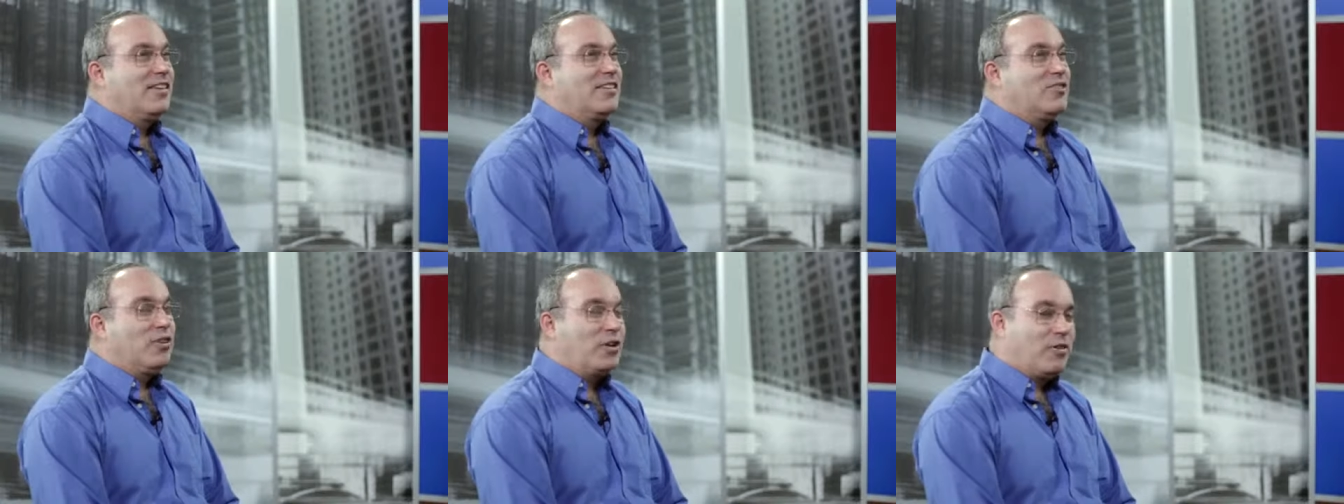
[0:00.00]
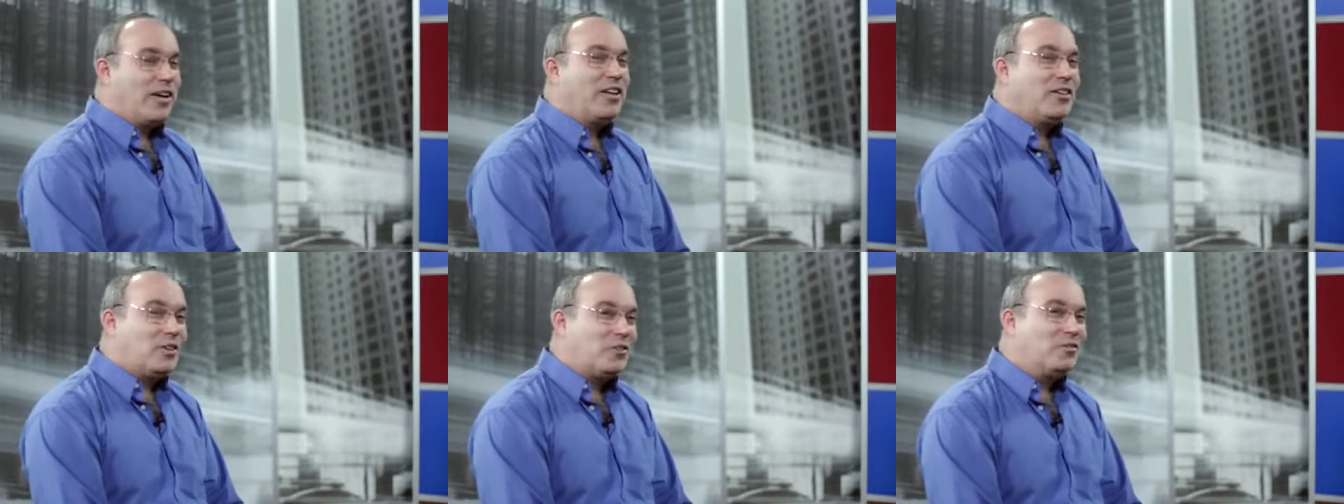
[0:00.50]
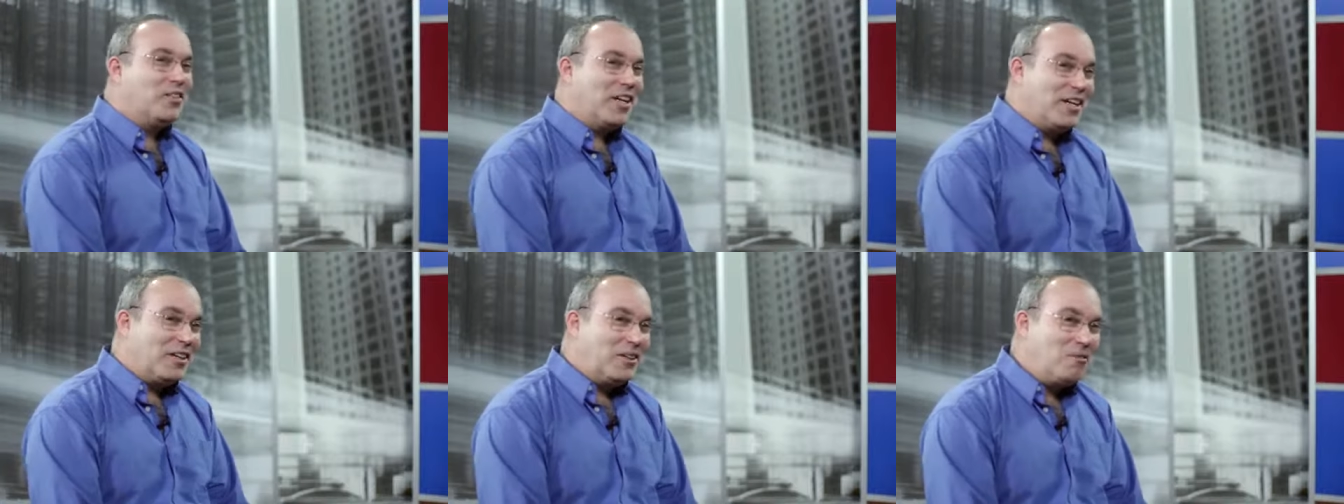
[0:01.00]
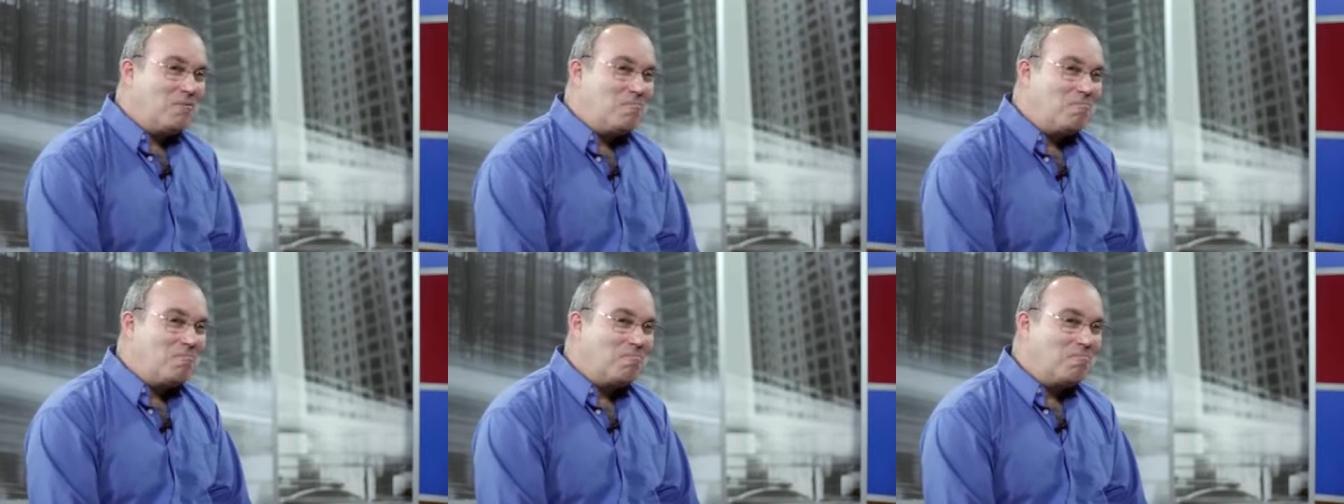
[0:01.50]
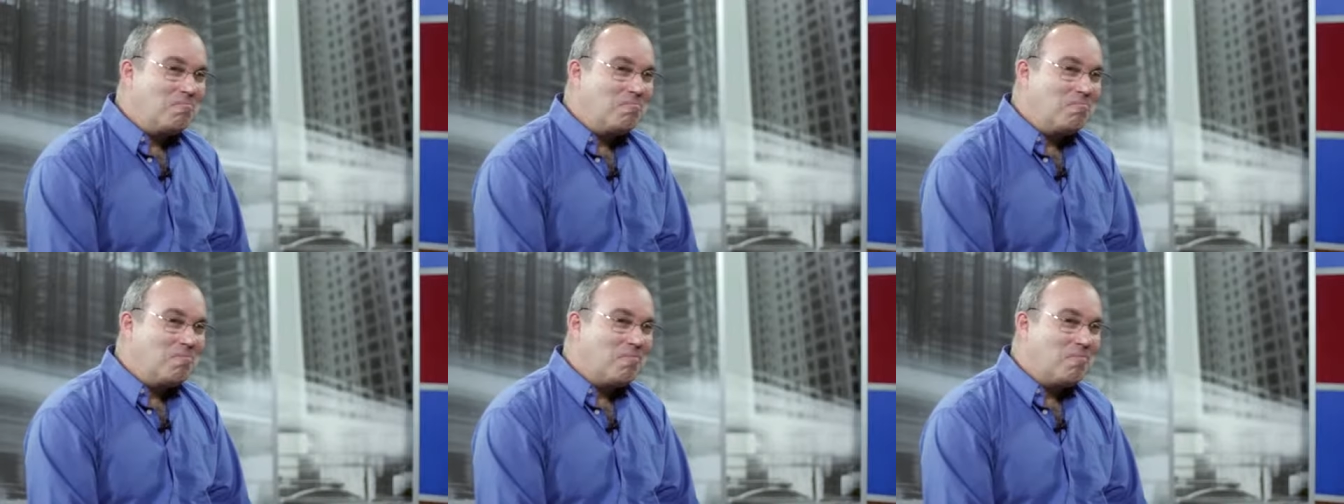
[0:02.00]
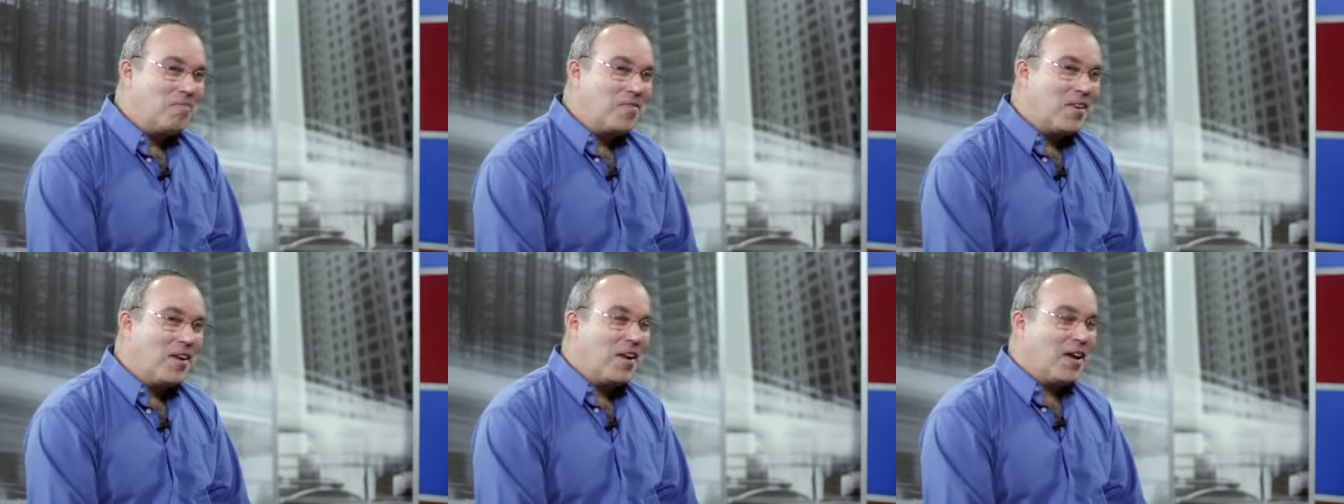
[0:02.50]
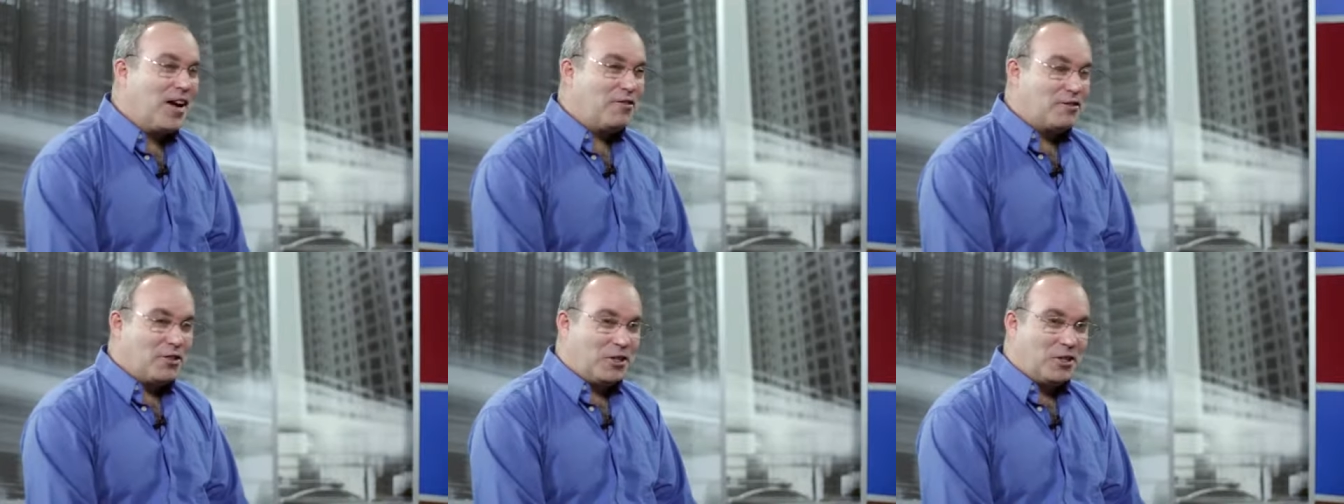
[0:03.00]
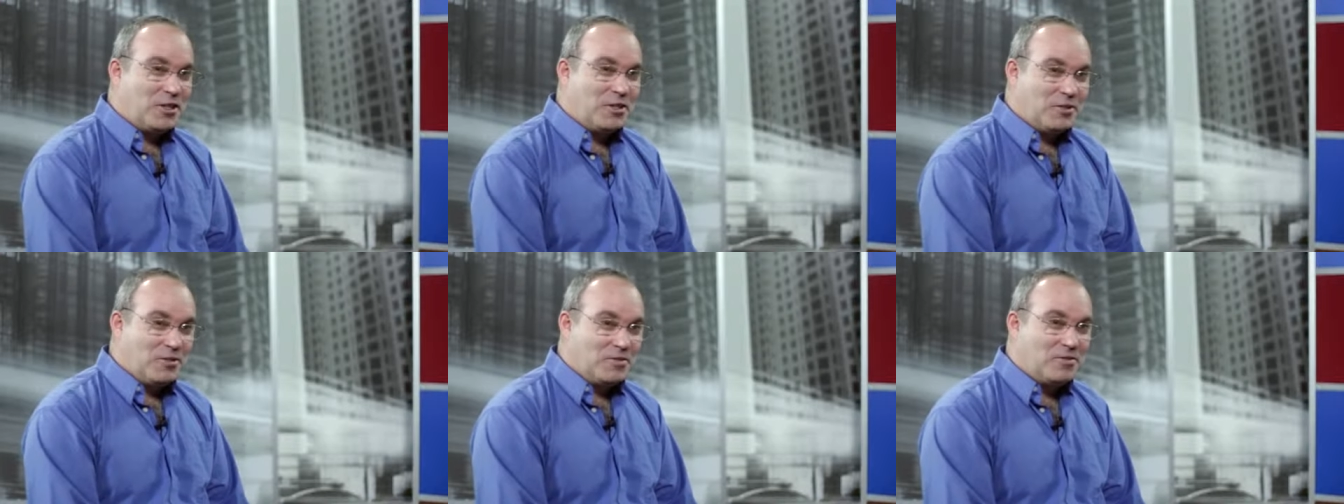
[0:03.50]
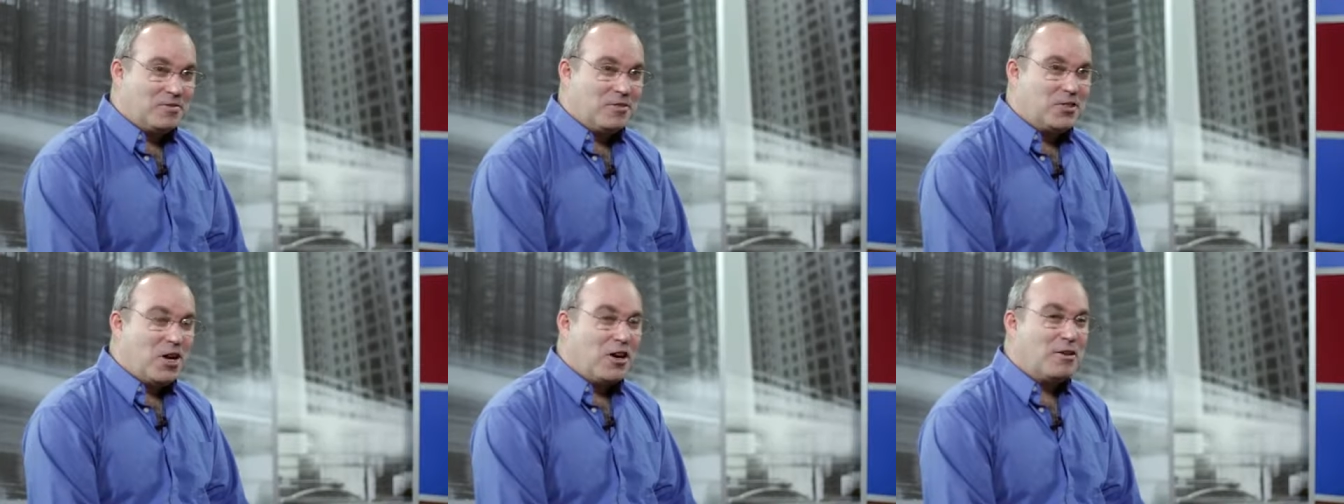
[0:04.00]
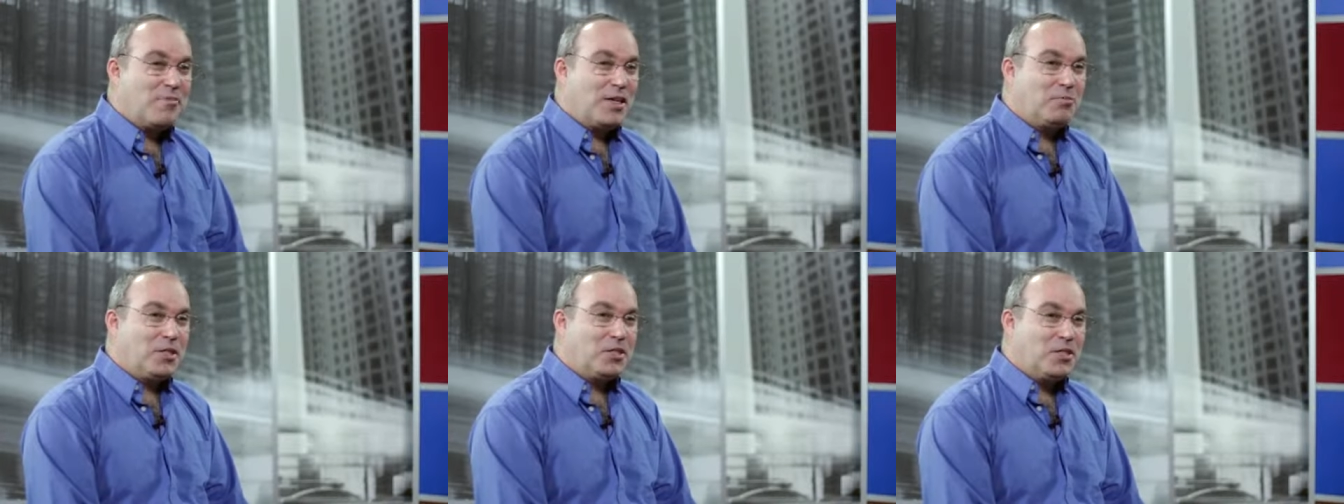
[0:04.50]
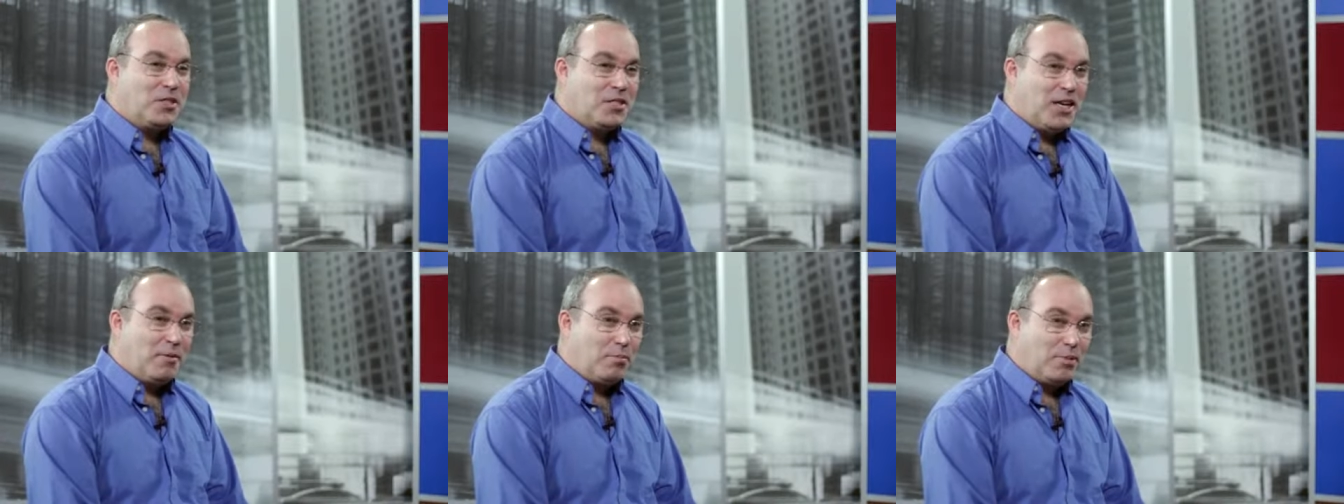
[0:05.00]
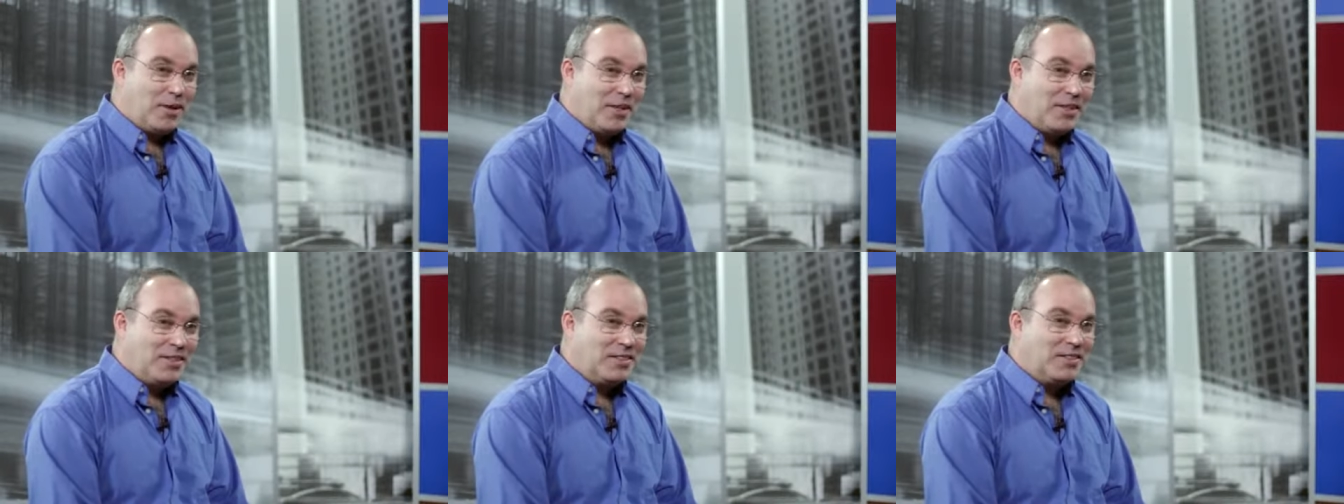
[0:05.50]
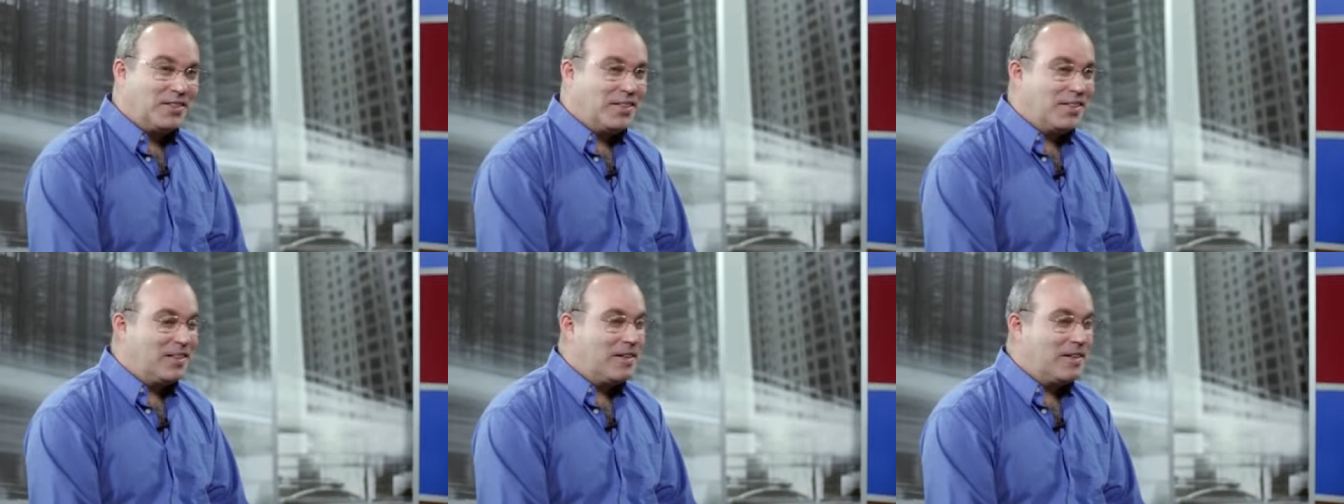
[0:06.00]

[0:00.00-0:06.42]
Knowing what I know now, after starting my business up and